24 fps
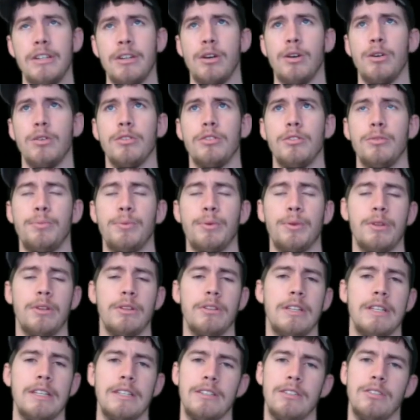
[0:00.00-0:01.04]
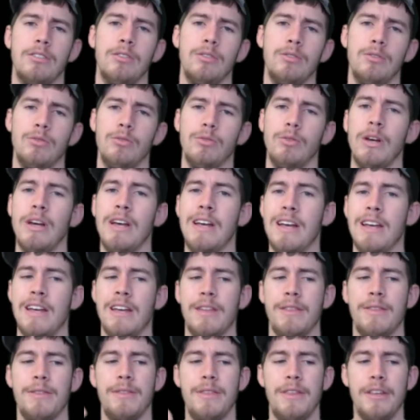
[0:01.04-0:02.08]
I'll also put the link to
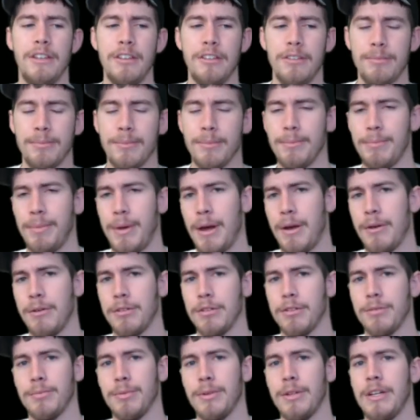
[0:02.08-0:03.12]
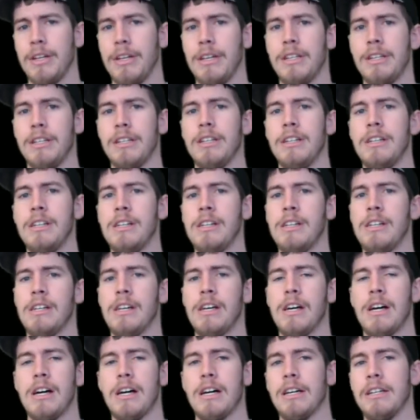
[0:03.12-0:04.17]
this power supply
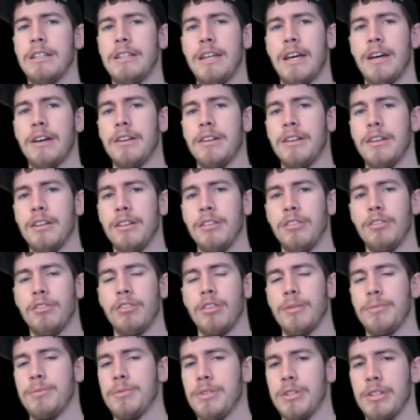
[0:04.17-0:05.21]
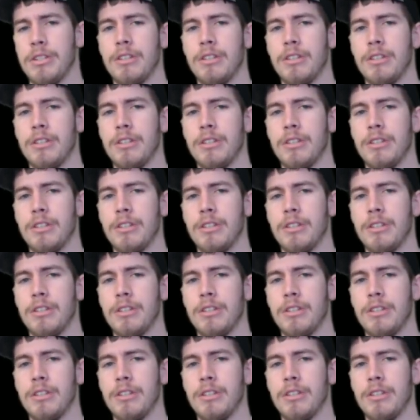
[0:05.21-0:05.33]
down in the description,